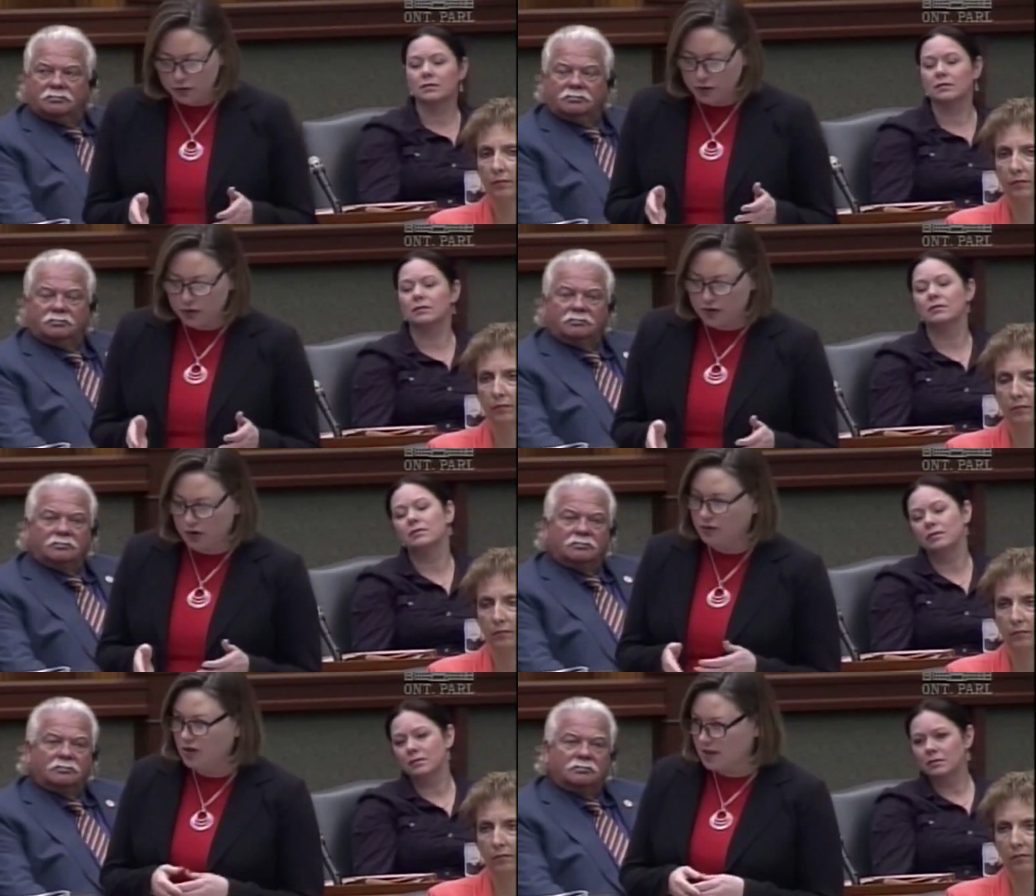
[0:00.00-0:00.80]
Speaker 1: new rules
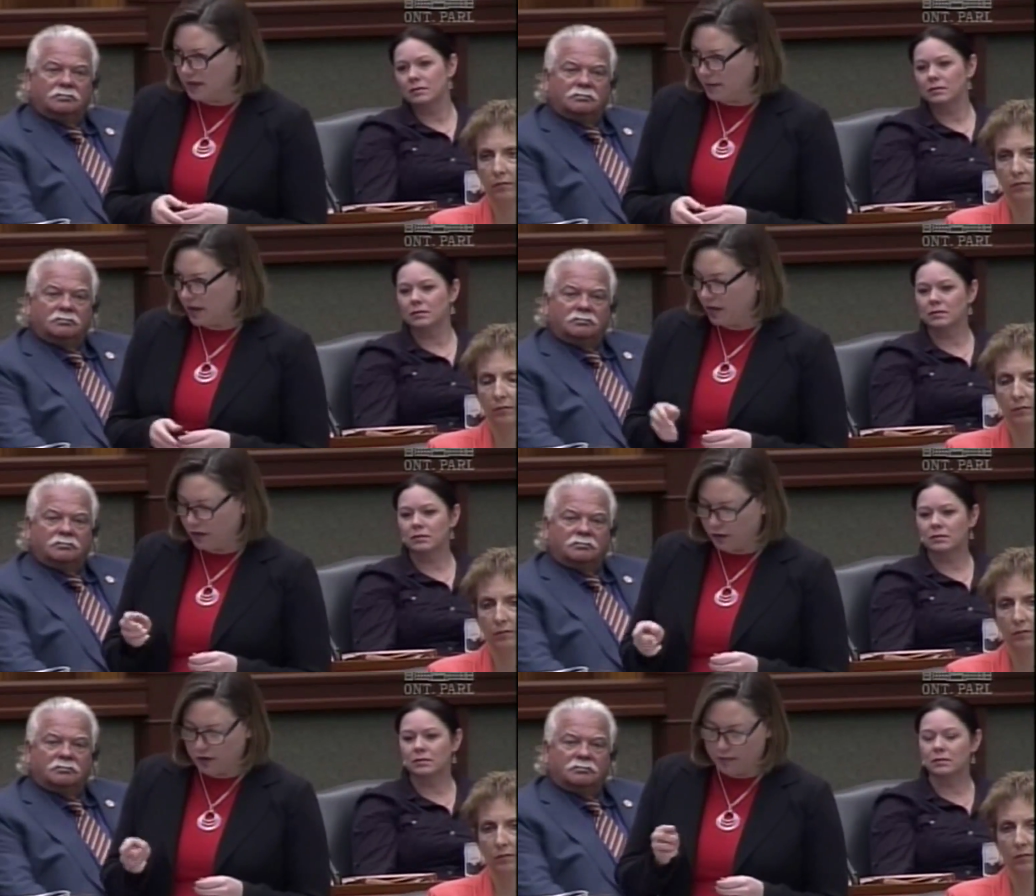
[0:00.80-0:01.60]
don't just limit
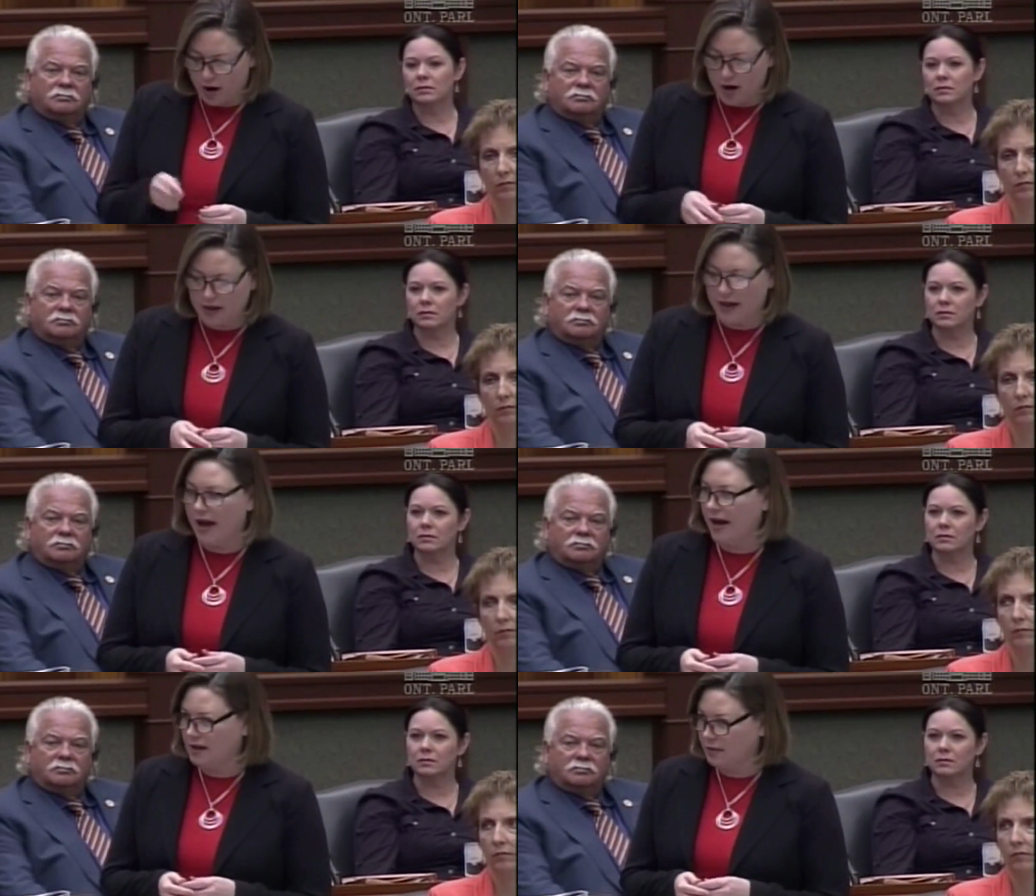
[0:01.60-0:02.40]
third-party
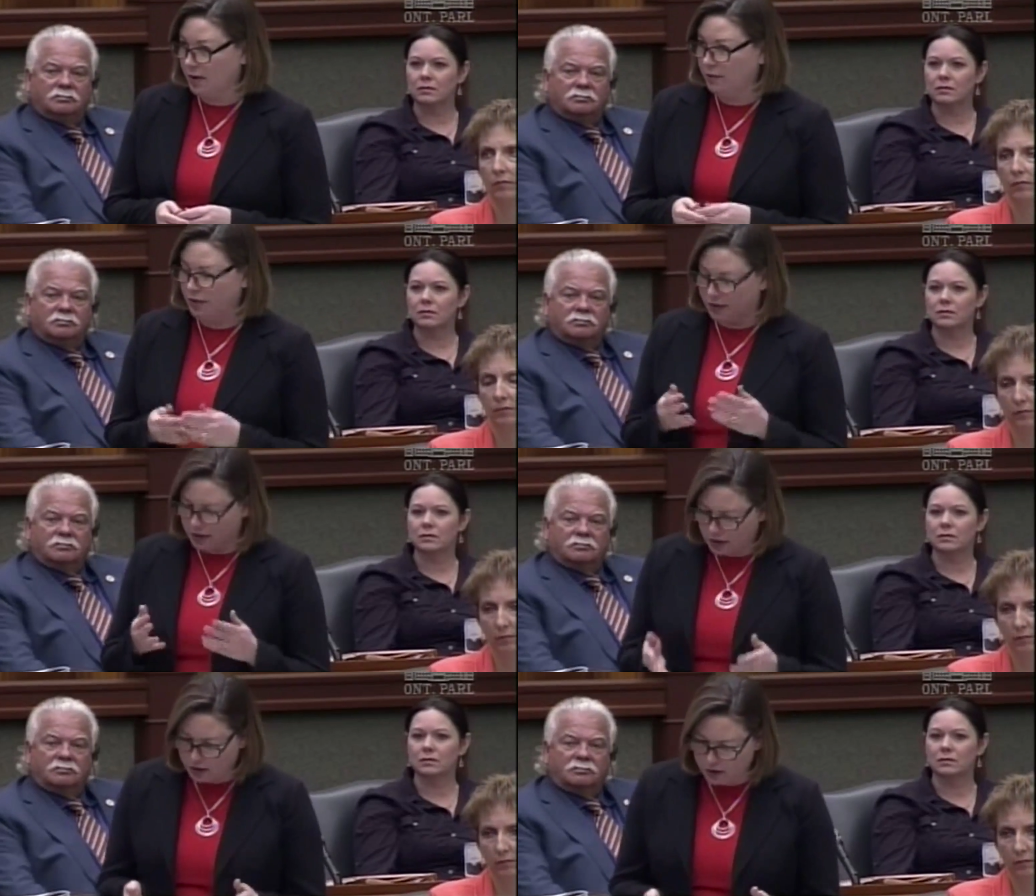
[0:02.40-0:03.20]
ads about
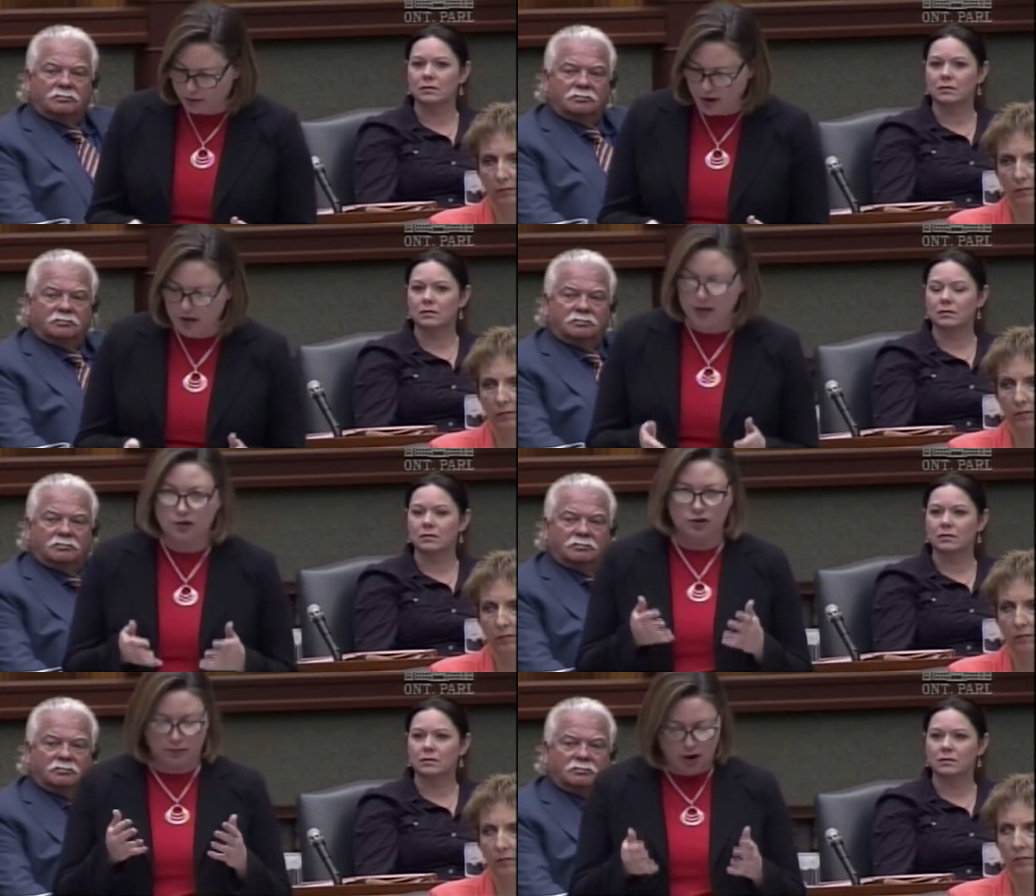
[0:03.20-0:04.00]
political
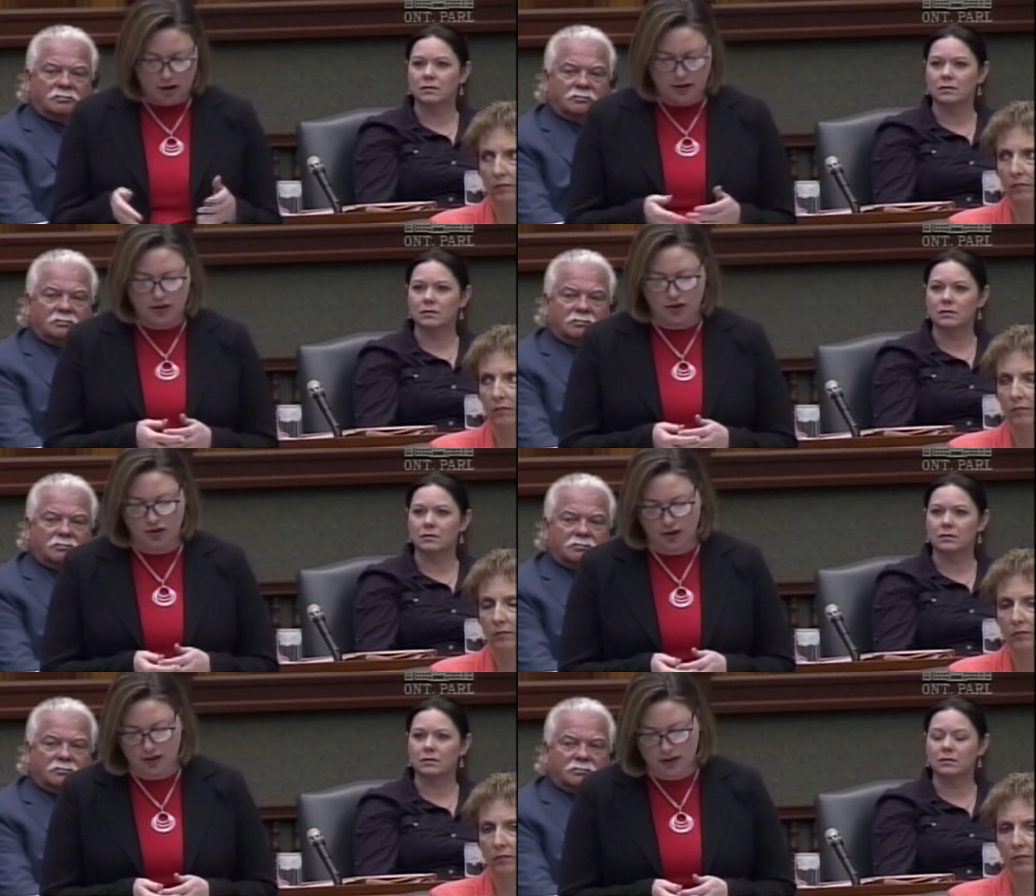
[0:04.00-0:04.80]
parties or
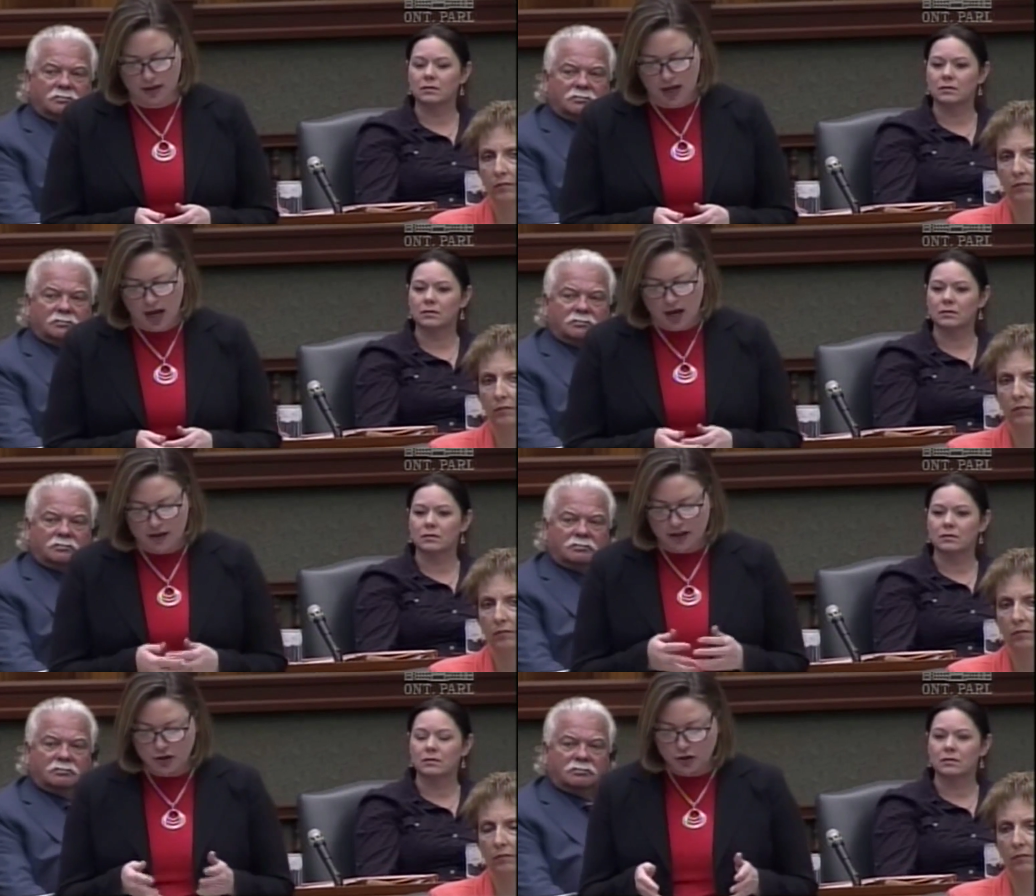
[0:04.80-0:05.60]
politicians.
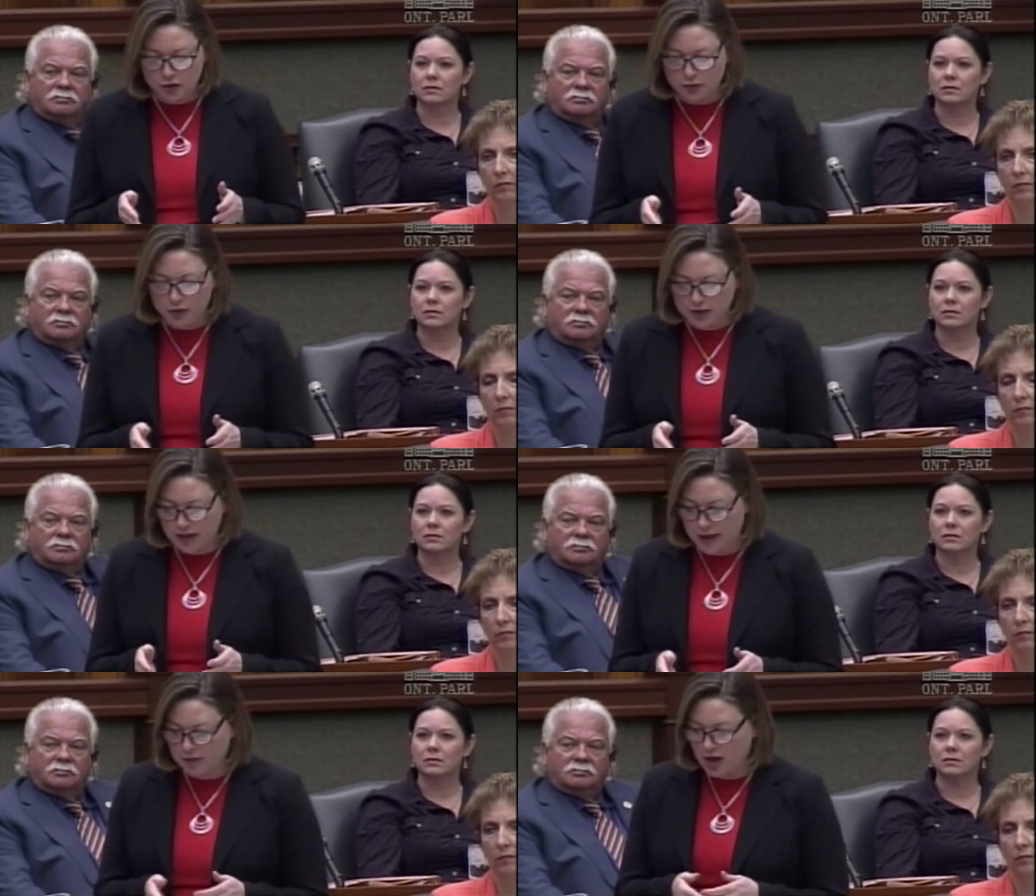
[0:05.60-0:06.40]
These new rules
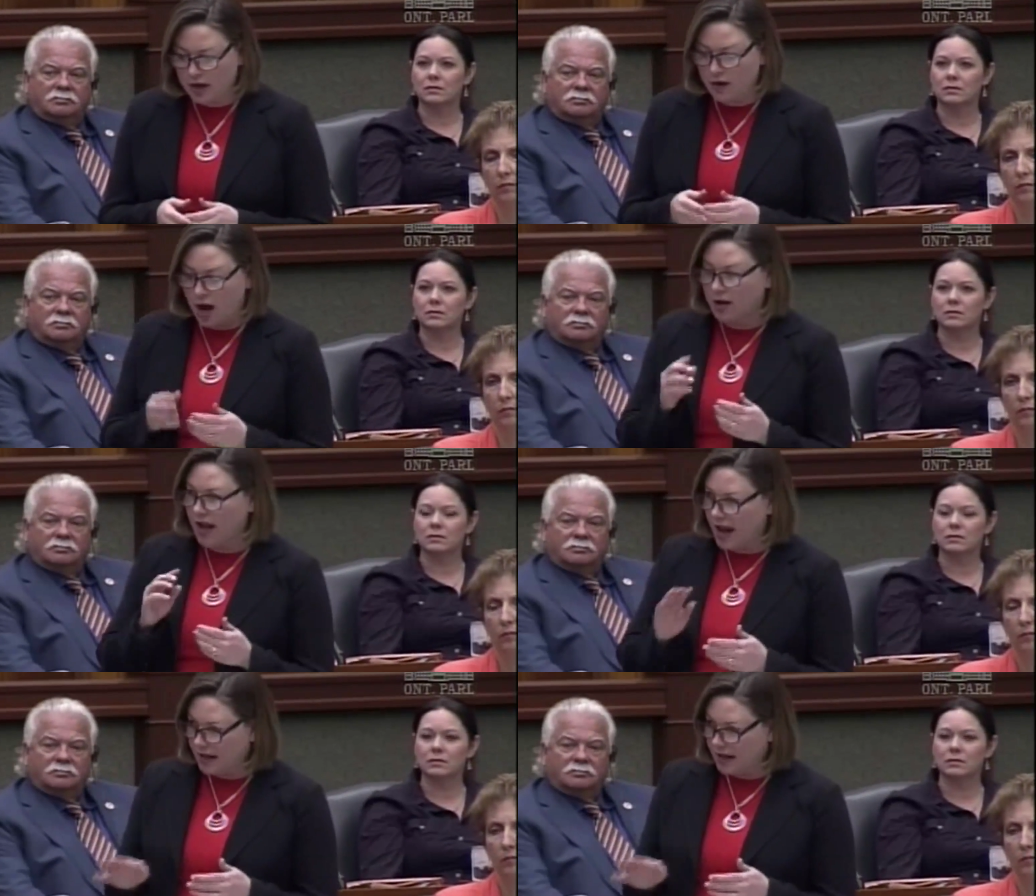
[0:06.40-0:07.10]
clamped on, on